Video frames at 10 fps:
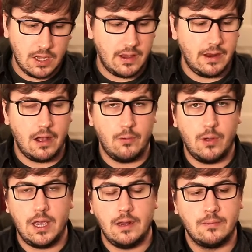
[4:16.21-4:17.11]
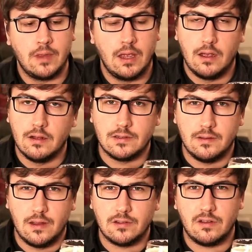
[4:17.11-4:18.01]
Cannot wait.
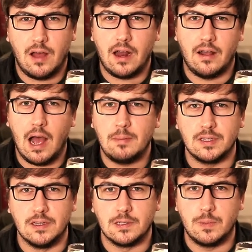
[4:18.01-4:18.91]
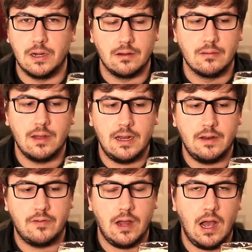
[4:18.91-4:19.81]
There's a lot of hops in this beer, a lot of
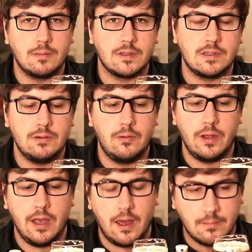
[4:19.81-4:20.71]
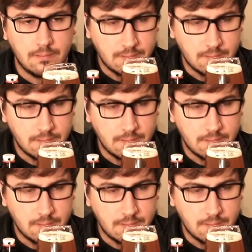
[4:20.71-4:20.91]
different hops. Let's see what we get.